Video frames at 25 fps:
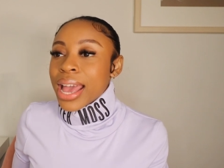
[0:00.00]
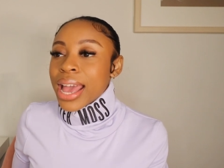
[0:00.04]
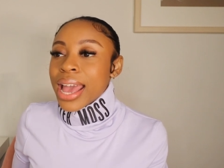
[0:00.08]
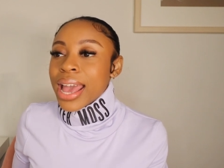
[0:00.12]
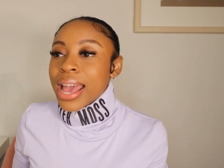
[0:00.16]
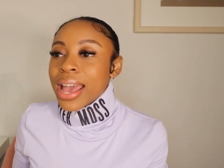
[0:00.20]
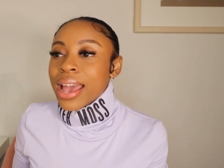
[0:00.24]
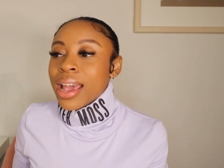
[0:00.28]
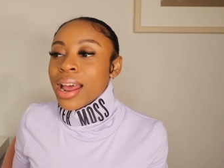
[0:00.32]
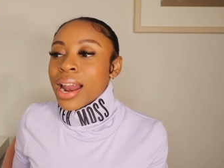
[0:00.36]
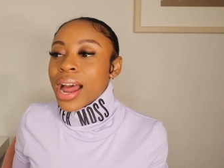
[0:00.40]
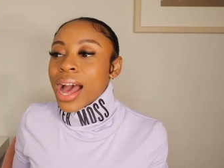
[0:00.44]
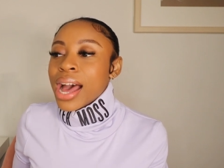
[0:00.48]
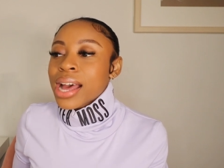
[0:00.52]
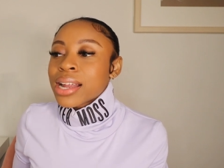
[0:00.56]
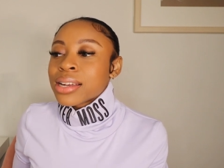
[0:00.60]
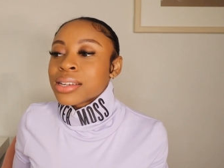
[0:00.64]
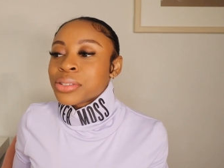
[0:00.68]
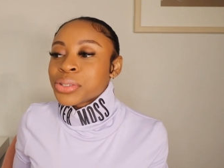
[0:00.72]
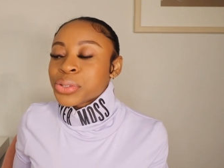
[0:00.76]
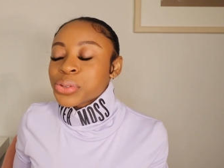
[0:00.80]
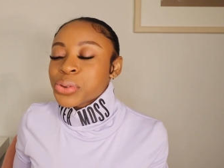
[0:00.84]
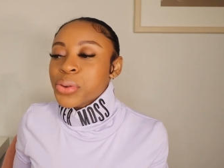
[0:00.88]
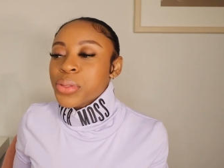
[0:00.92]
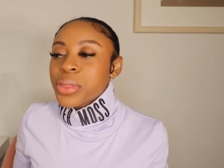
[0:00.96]
And I
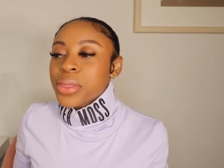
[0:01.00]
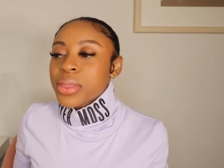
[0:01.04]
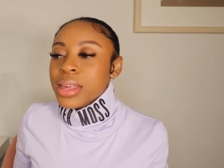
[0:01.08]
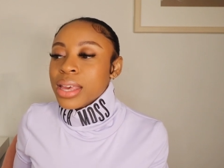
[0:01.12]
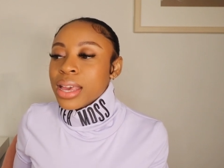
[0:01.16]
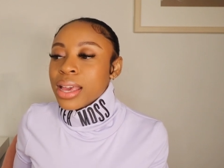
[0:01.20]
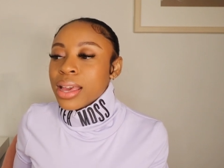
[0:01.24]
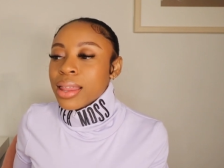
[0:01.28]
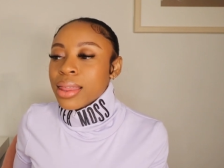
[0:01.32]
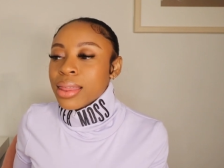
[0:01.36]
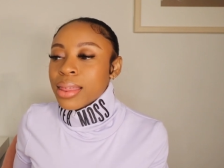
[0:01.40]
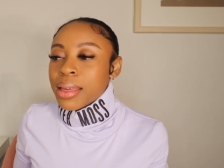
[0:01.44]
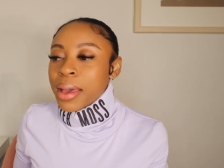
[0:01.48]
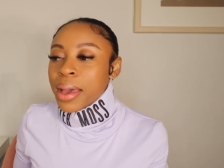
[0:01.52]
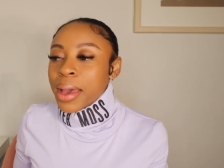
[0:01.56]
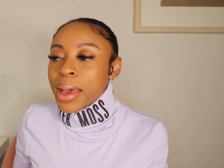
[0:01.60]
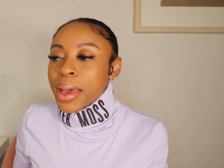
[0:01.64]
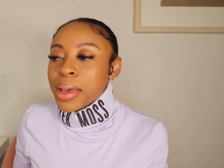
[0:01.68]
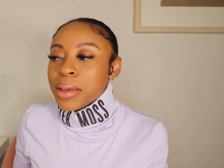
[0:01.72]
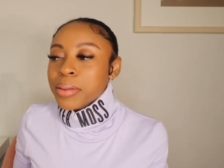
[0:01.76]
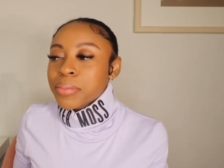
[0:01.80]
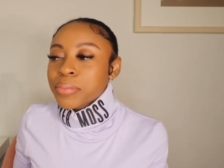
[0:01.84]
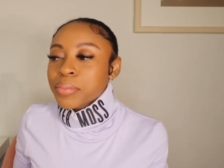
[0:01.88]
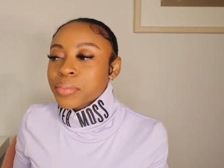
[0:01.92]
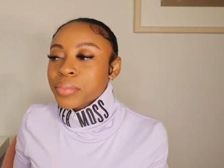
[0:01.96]
do think
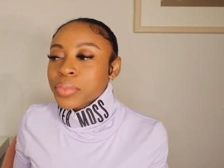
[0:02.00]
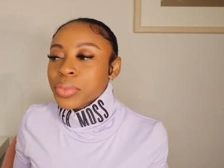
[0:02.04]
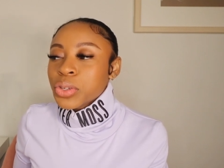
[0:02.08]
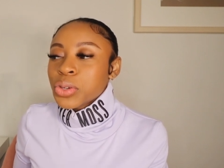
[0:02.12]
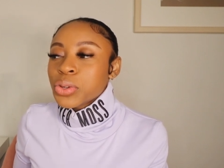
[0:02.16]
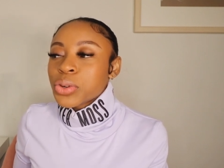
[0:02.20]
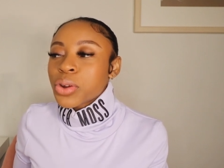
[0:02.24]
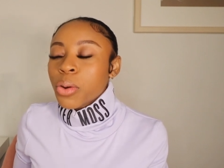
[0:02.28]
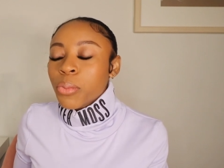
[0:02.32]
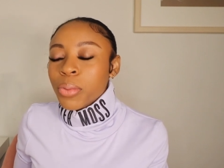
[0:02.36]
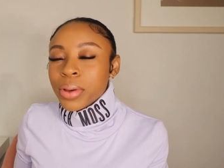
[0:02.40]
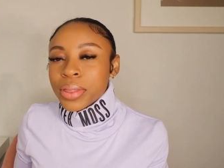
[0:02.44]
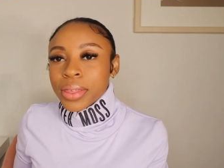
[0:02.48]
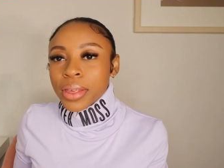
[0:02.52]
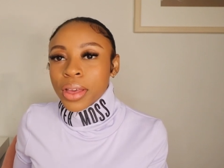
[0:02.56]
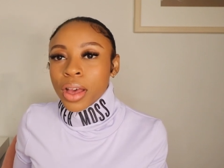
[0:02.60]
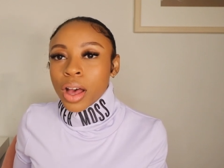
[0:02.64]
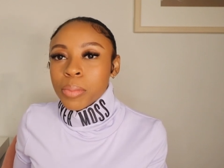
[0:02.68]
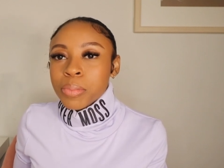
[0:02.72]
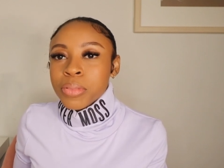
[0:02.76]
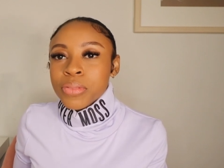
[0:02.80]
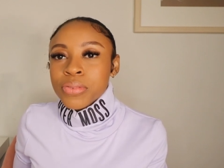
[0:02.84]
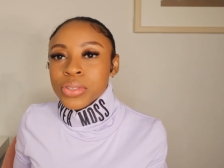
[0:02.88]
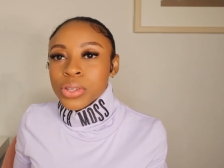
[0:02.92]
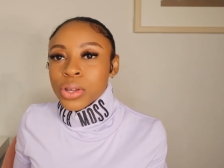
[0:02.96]
that, you know, with the
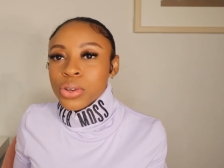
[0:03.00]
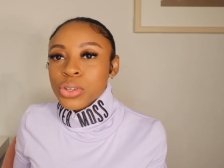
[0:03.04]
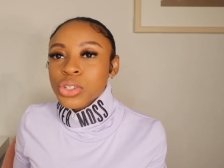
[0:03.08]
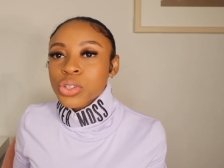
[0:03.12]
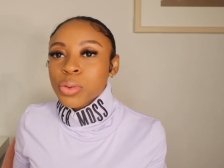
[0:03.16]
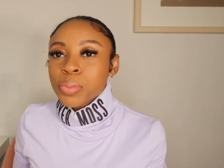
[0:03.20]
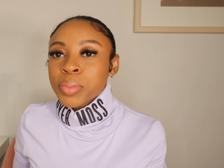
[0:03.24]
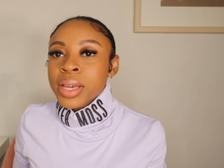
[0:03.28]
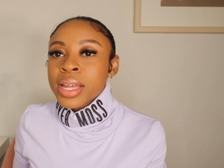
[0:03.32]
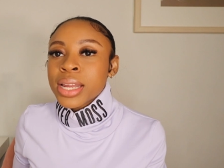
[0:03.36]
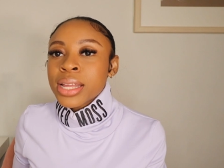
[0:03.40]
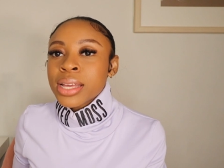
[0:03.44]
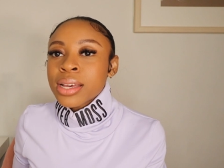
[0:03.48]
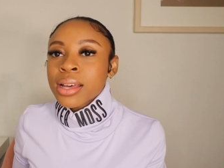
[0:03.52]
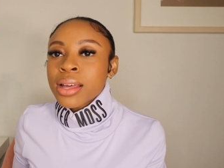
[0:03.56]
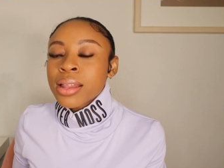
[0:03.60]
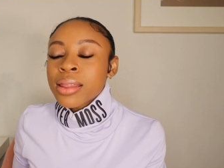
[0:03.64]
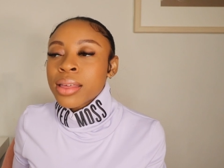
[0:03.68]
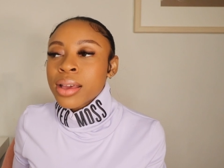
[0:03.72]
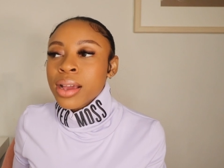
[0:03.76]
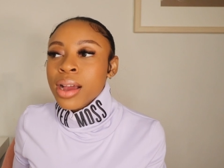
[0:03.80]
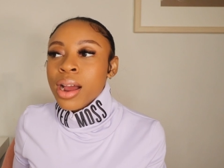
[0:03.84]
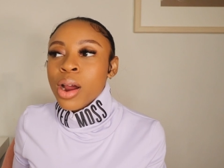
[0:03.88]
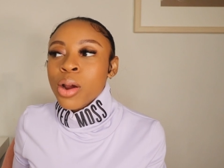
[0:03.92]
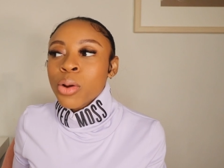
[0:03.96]
help of social media,
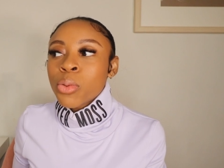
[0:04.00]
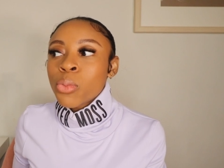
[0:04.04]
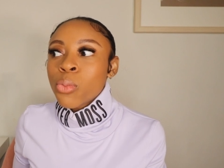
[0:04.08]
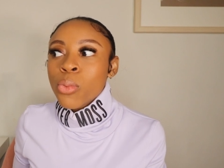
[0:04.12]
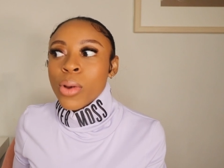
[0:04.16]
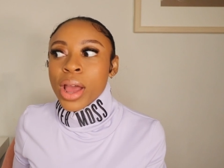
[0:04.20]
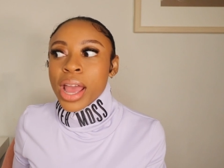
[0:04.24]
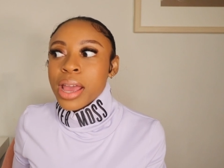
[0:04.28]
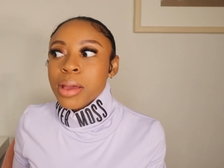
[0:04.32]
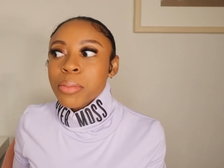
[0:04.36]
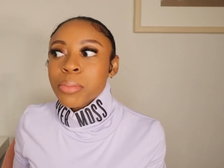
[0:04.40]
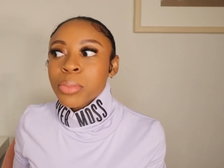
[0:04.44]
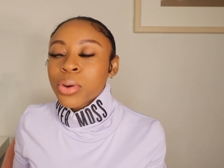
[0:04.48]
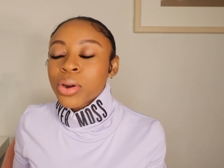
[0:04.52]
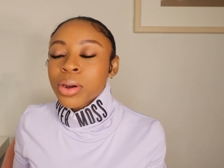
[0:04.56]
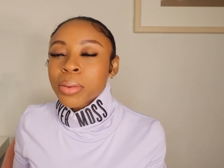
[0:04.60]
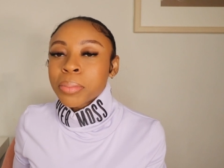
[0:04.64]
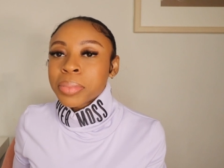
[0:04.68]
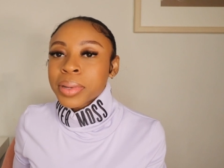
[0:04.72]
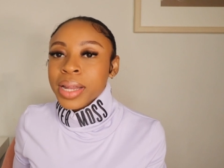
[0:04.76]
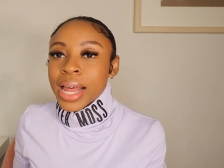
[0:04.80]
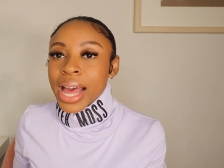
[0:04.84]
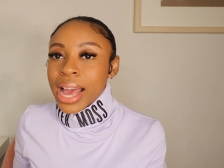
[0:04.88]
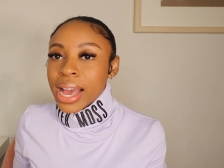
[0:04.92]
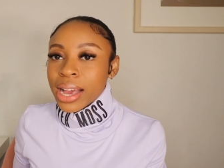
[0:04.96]
there are way more
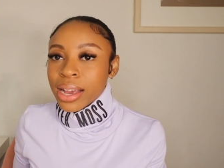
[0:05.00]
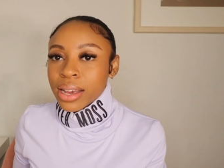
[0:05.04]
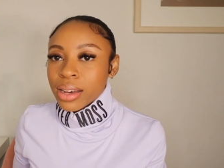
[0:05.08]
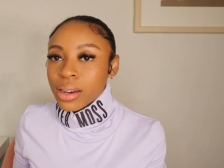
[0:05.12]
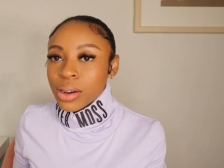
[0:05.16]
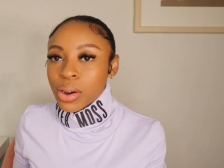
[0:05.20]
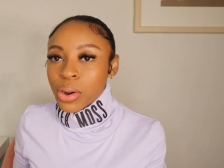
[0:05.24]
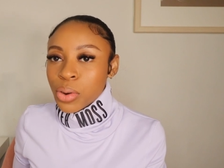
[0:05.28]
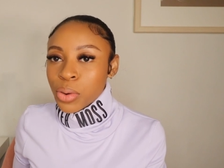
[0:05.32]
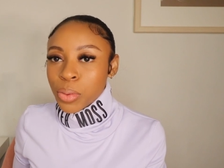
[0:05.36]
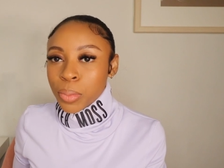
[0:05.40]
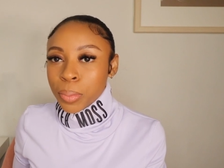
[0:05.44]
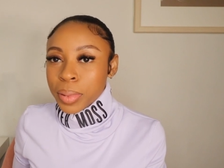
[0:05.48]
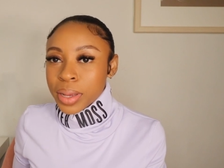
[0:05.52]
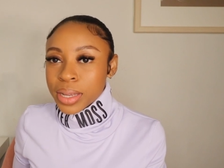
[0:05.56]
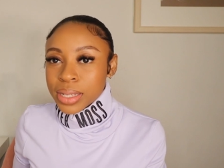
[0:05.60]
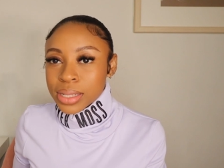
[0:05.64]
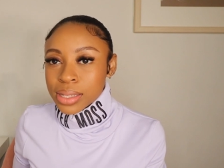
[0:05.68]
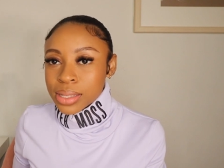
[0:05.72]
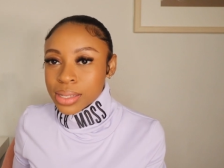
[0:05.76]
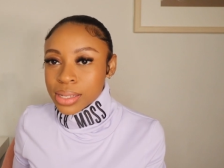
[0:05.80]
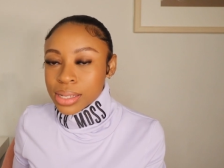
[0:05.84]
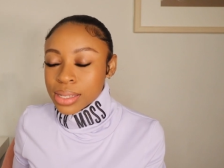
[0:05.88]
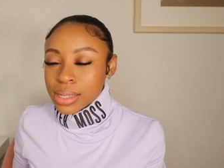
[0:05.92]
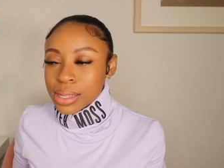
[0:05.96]
black owned
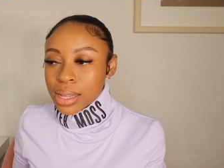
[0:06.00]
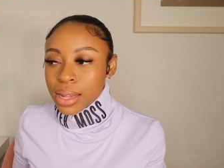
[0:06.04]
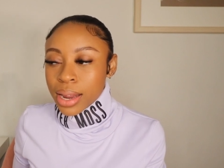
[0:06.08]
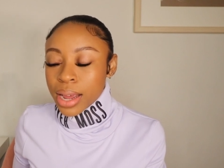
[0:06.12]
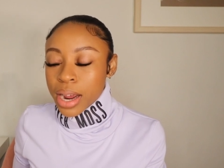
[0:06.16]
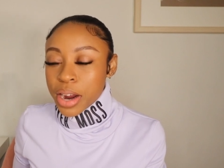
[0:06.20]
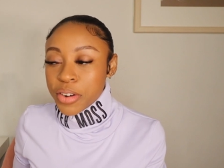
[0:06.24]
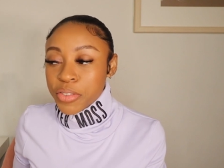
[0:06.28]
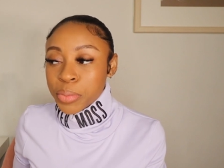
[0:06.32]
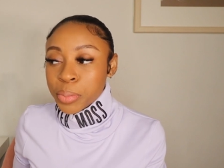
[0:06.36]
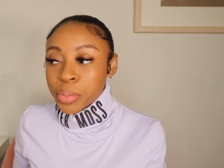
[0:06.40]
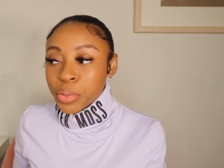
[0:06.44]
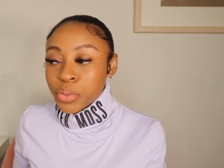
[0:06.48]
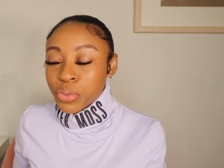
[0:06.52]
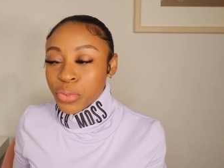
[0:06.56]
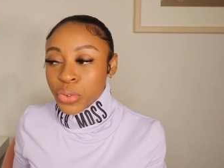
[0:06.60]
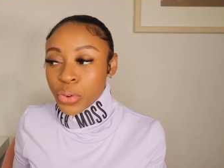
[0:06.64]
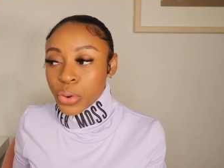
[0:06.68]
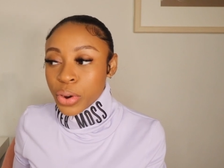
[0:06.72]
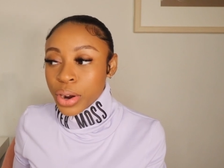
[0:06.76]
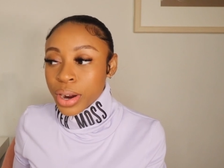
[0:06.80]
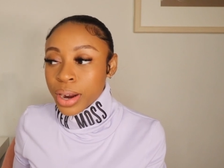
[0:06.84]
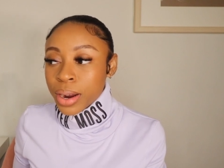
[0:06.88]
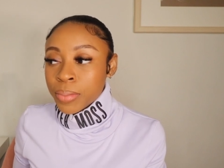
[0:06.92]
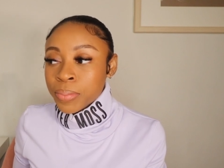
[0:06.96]
businesses than ever
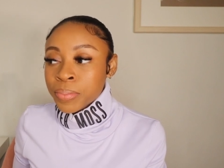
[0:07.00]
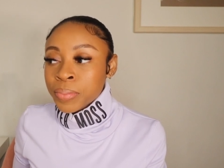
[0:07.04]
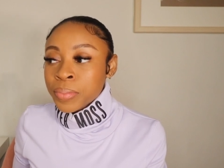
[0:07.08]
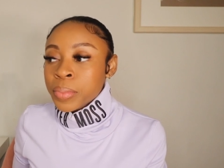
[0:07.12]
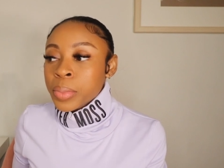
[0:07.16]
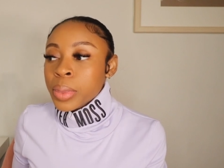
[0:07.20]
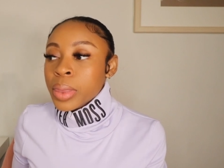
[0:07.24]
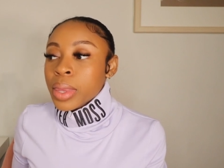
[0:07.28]
before.